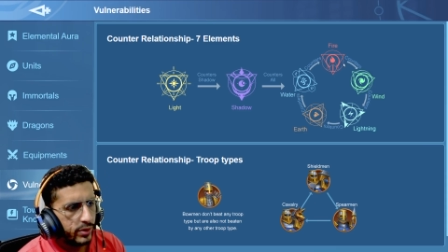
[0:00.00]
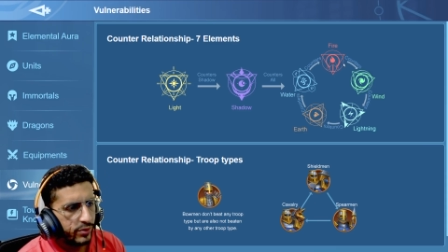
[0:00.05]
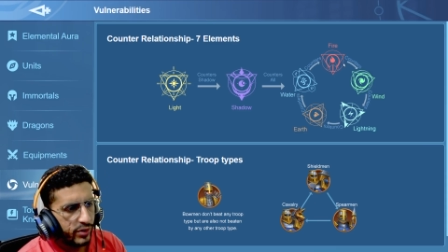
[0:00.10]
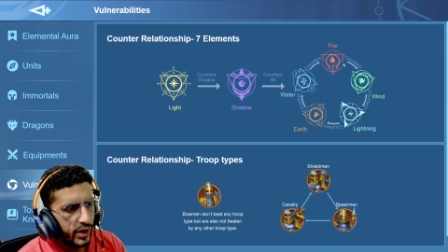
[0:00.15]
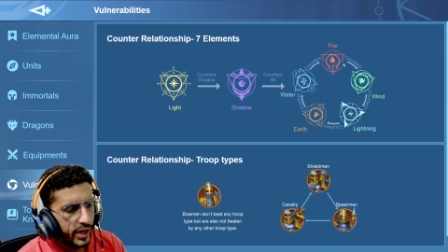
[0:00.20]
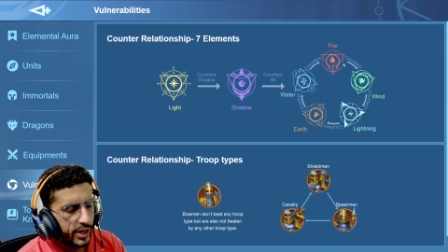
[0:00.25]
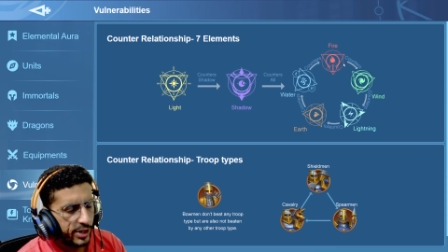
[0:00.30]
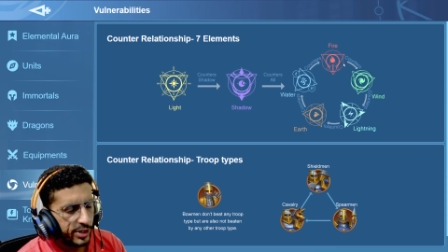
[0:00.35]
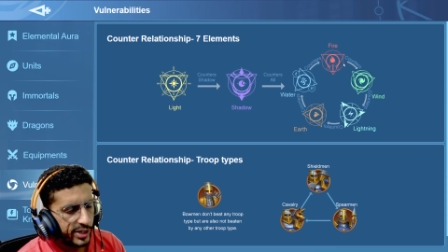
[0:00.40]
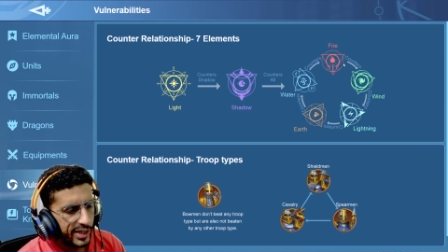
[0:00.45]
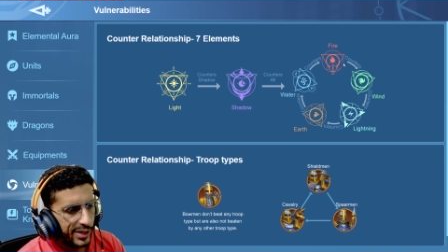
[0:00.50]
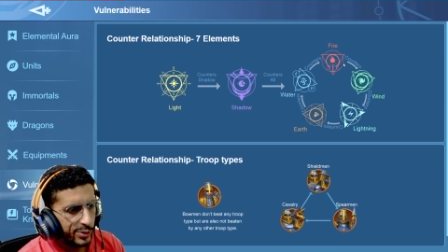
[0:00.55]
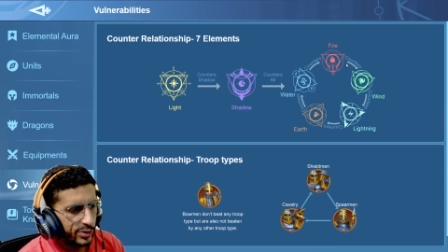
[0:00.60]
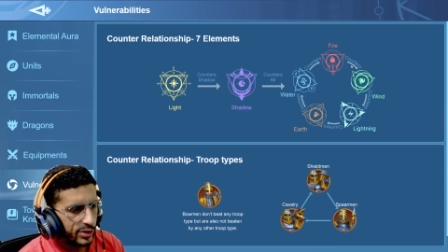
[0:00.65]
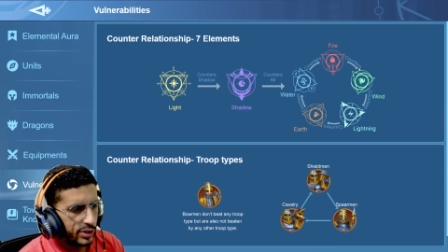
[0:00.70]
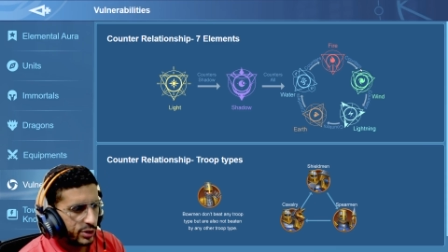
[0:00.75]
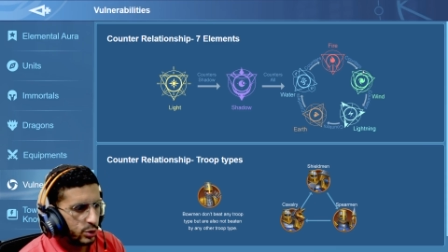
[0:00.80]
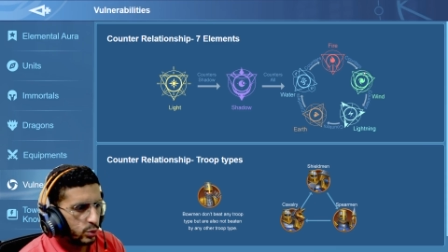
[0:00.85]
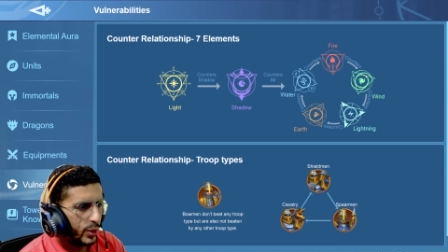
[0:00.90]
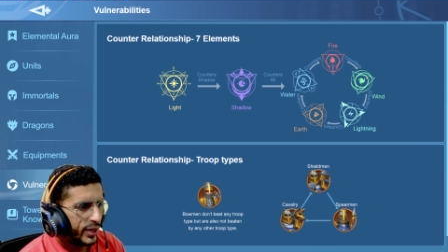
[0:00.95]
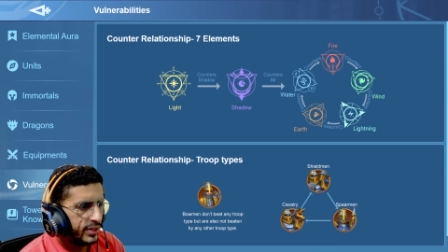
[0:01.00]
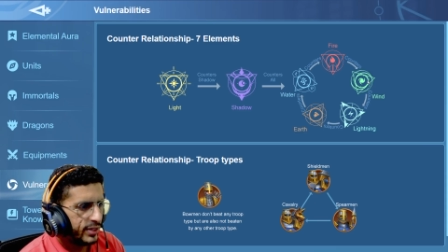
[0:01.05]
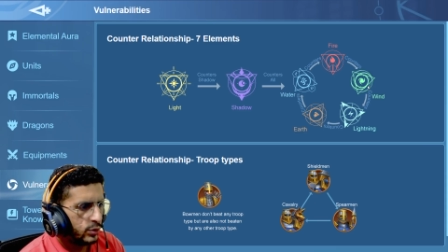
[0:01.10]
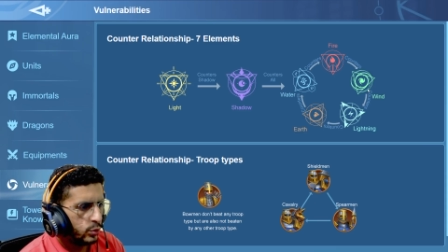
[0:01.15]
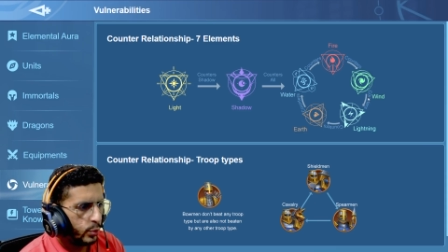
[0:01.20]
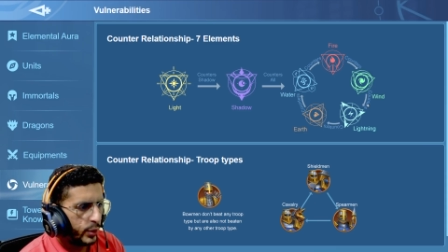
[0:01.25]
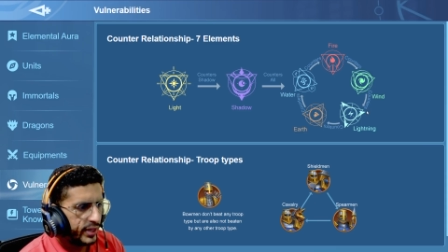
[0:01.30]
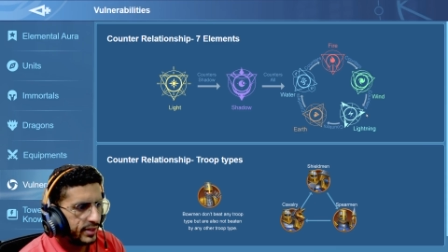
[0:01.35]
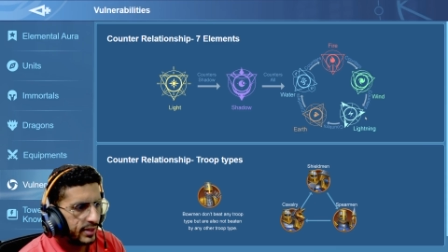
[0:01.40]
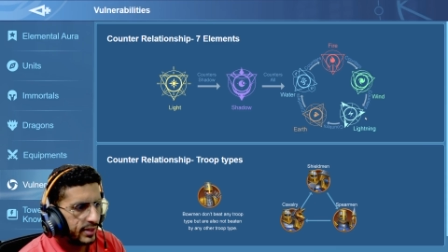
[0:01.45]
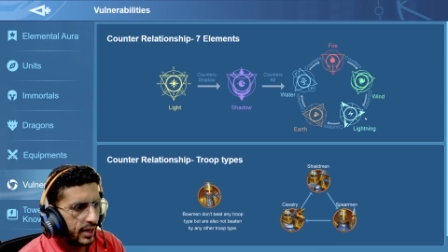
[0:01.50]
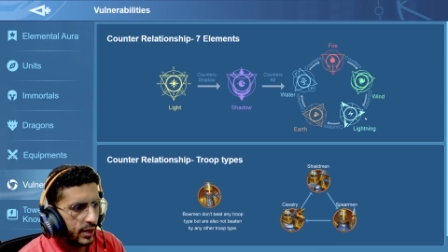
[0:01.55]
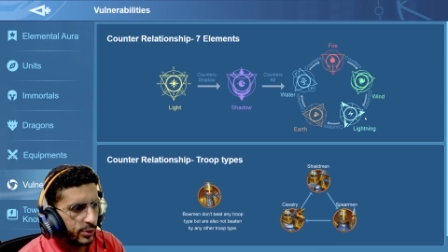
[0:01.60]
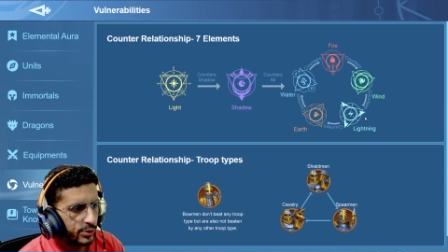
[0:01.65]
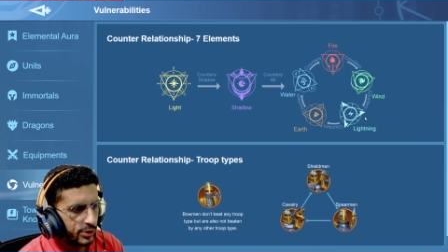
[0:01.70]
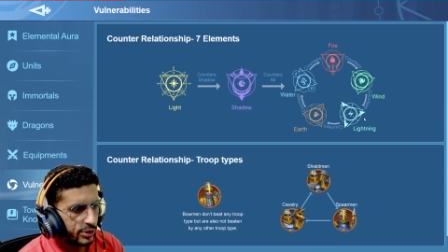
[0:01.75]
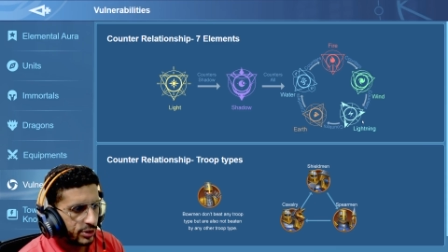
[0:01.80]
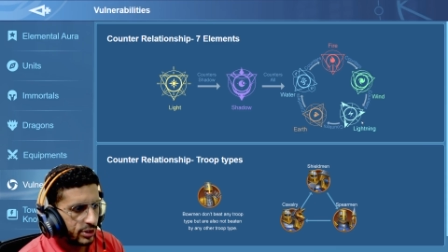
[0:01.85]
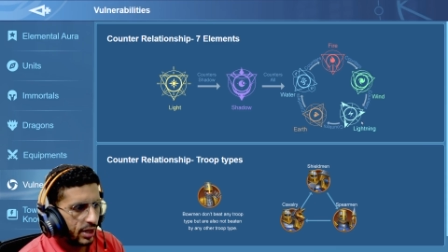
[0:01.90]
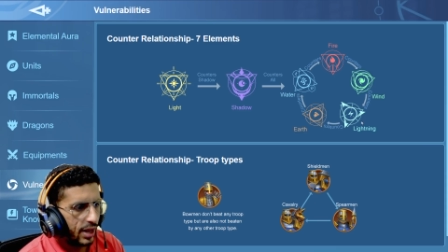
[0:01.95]
fire counters wind
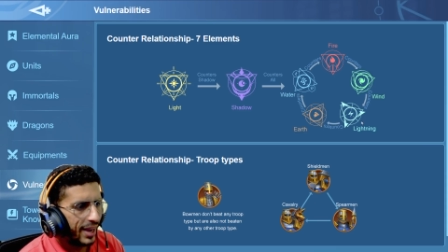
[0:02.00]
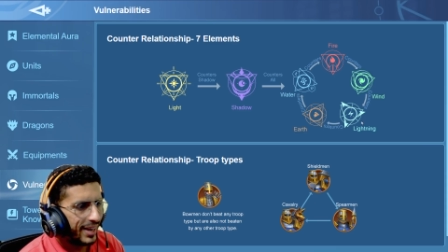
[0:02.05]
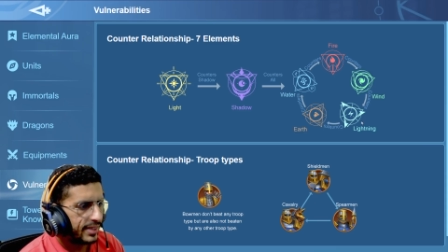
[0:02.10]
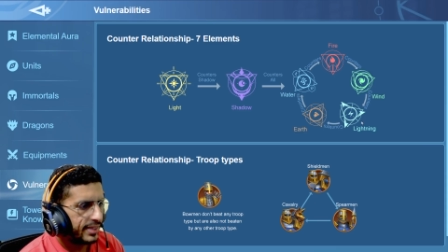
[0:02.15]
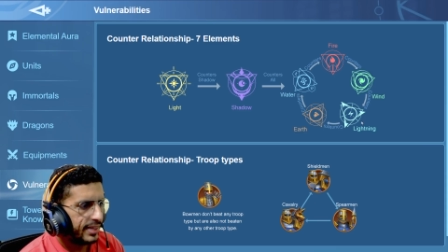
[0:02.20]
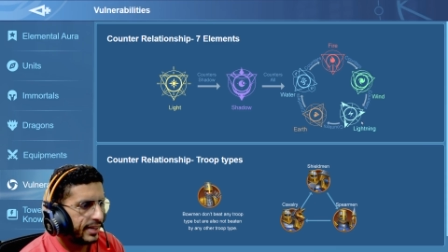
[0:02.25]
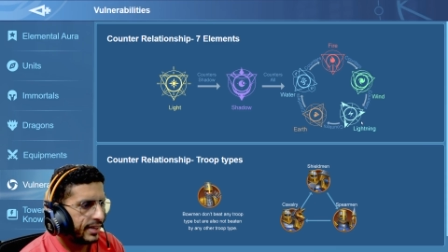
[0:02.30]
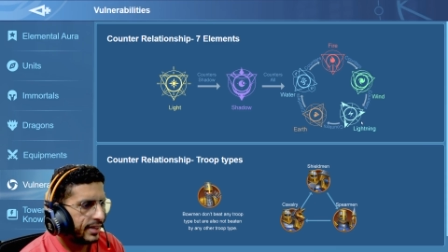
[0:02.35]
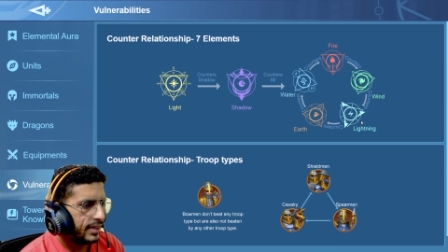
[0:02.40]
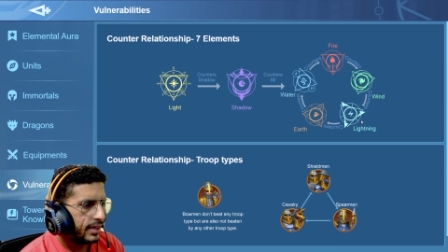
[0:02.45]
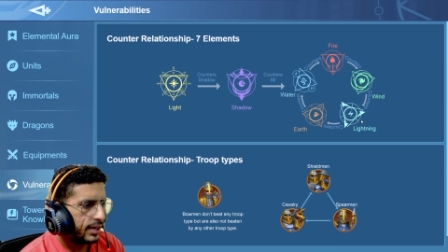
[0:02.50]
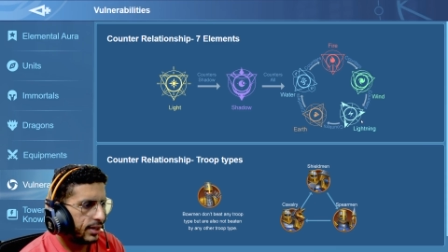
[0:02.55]
counters lightning